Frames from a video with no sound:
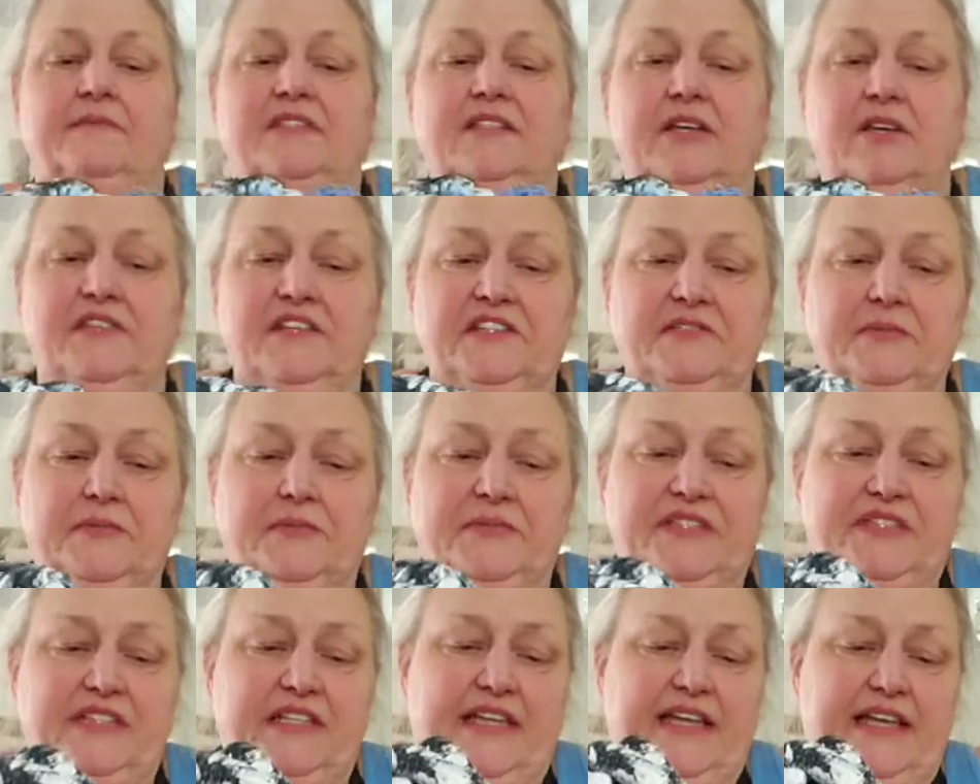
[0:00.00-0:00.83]
So this one
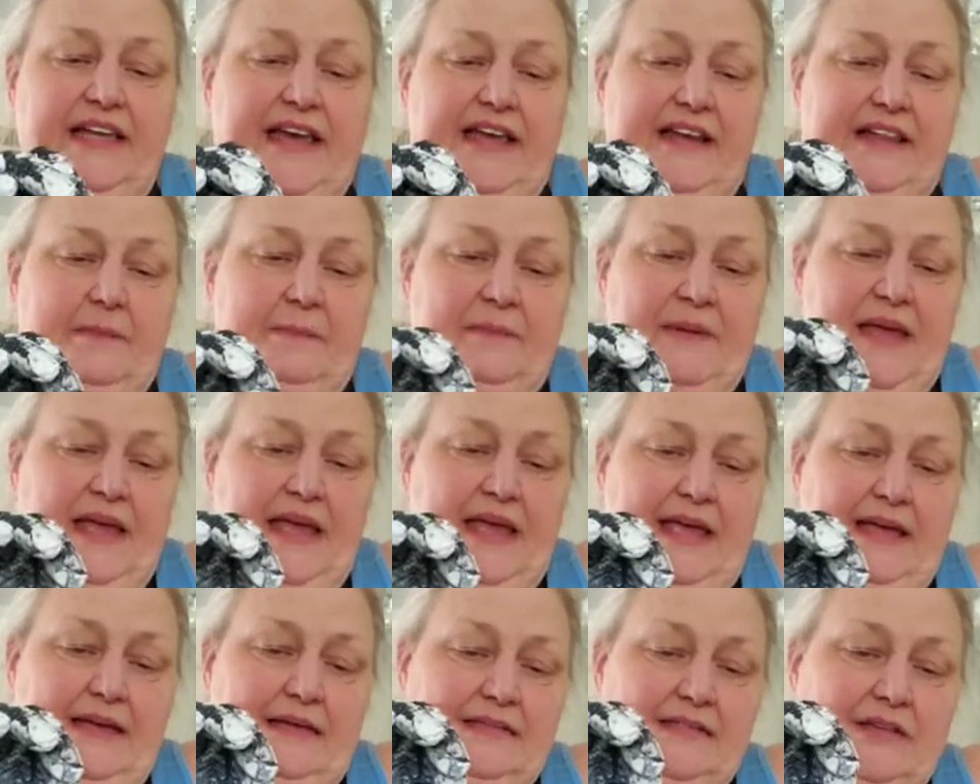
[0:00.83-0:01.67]
was sticking out of the
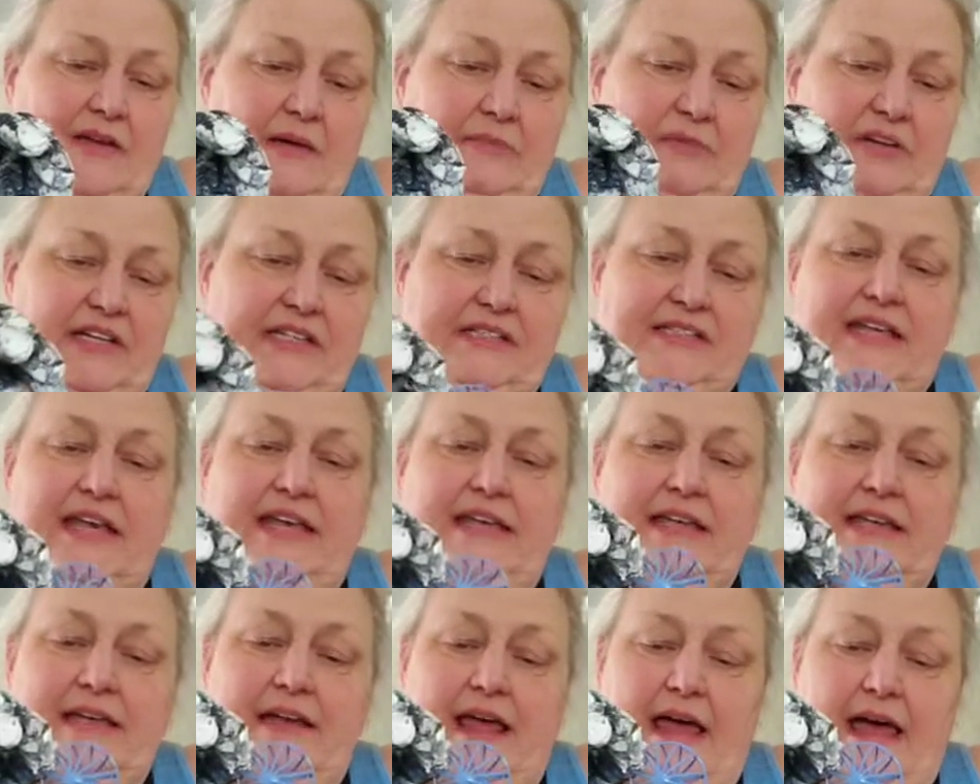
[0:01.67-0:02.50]
paint. So I'm going to
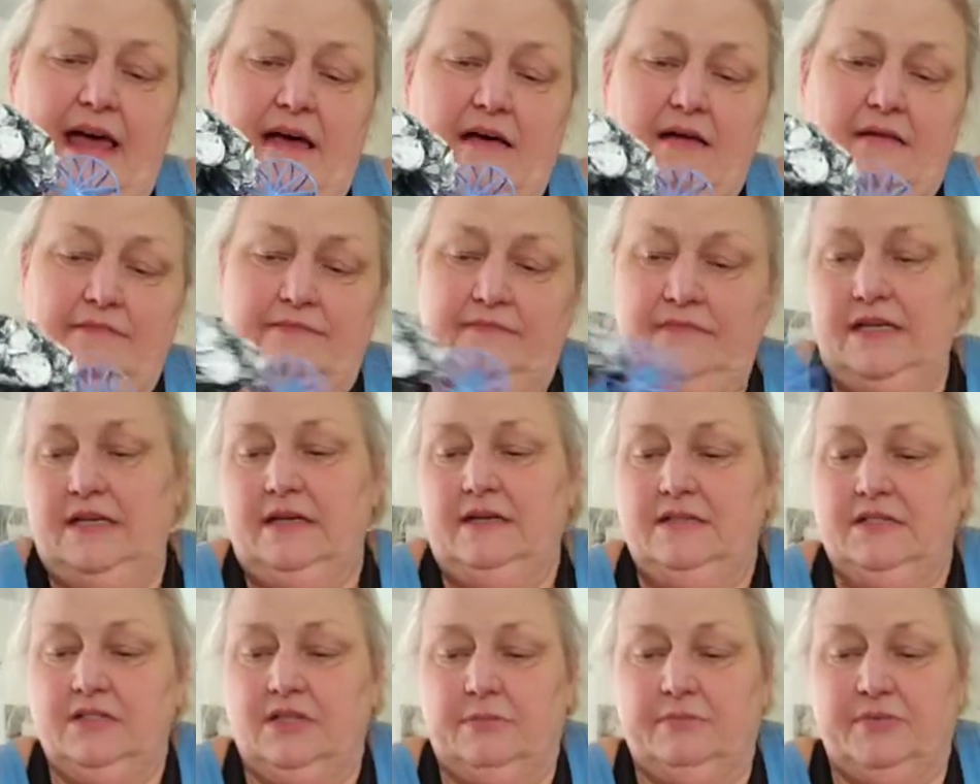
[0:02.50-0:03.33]
take it out.
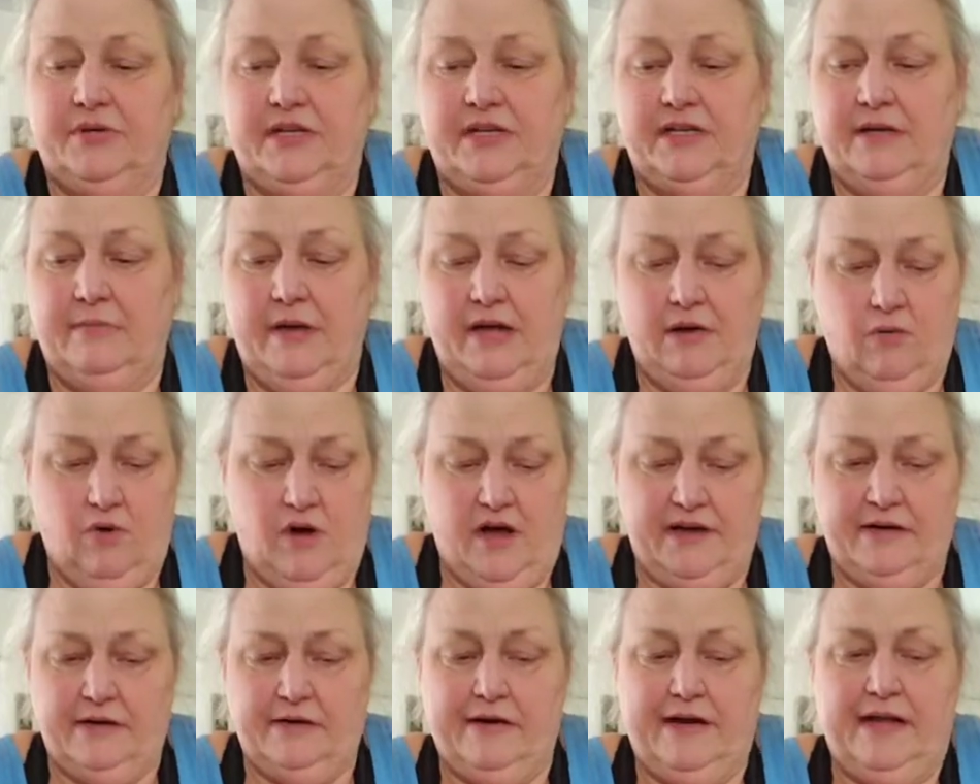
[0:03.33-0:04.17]
Just going to put it in my
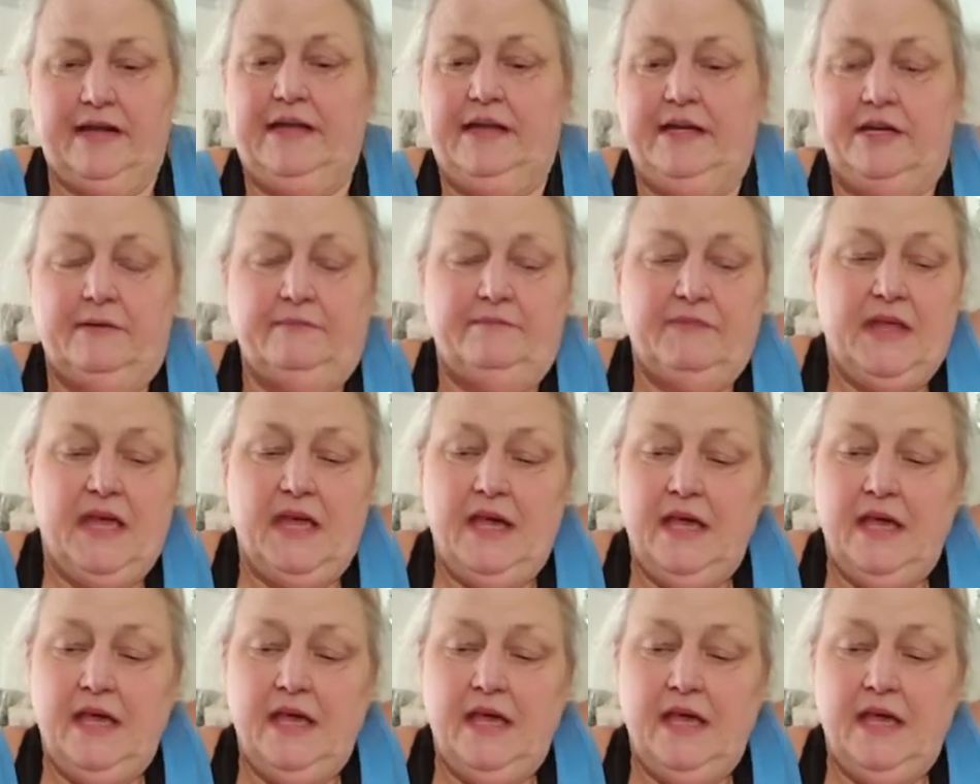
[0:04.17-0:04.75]
water right here.